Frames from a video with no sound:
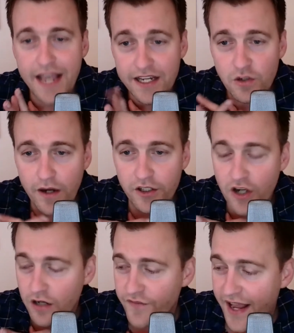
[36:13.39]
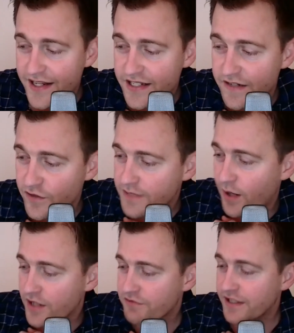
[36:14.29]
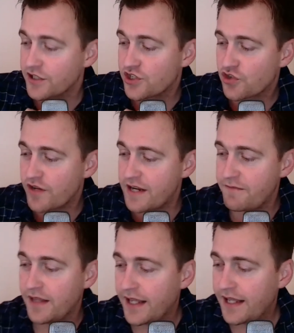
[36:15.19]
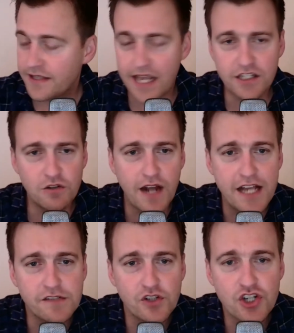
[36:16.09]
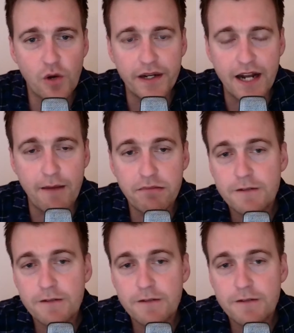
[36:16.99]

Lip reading: Thank you, Underdog Fantasy, for sponsoring this stream. Thank you guys for showing up.